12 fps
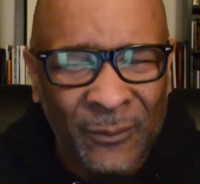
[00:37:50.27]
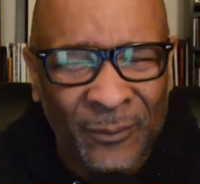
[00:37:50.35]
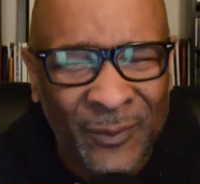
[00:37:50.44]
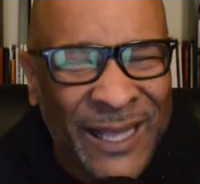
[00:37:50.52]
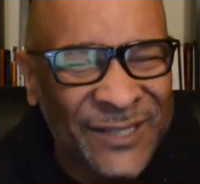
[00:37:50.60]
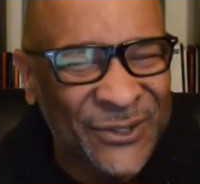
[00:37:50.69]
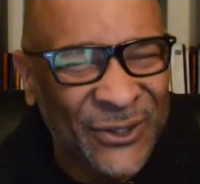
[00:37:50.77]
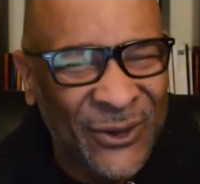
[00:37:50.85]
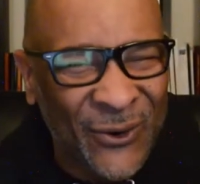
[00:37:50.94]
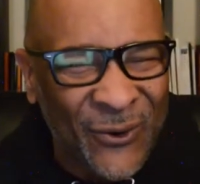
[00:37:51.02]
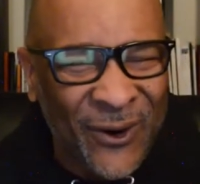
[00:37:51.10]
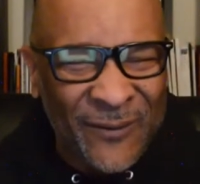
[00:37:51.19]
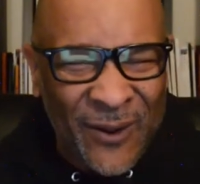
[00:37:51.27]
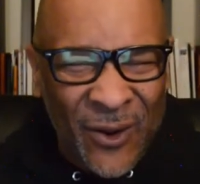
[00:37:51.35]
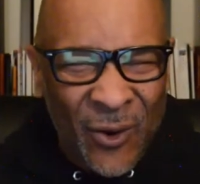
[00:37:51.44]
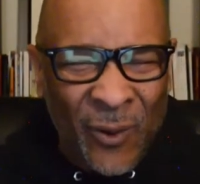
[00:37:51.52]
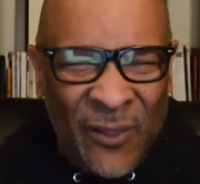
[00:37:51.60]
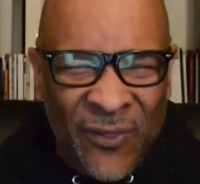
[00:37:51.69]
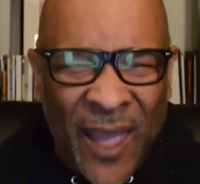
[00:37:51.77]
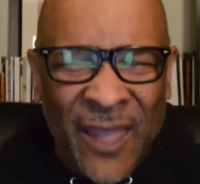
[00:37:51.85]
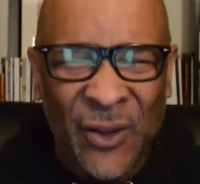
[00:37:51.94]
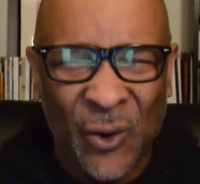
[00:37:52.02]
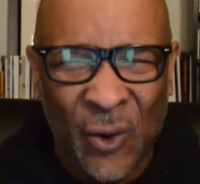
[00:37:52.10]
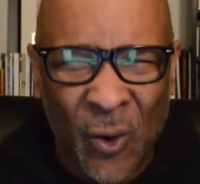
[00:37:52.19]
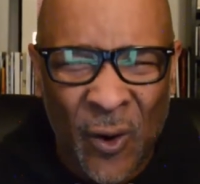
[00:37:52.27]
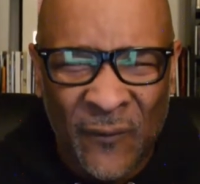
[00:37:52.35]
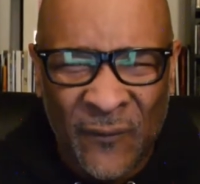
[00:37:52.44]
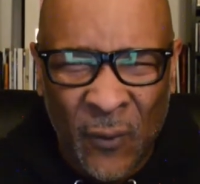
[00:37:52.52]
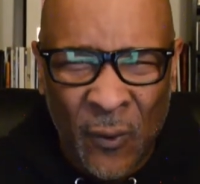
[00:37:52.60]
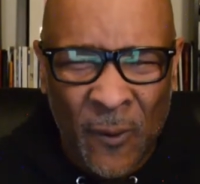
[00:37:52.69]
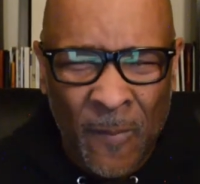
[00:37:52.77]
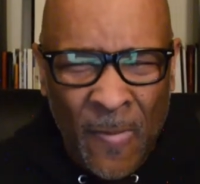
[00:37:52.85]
Bless you, Lord. We thank you, Lord, for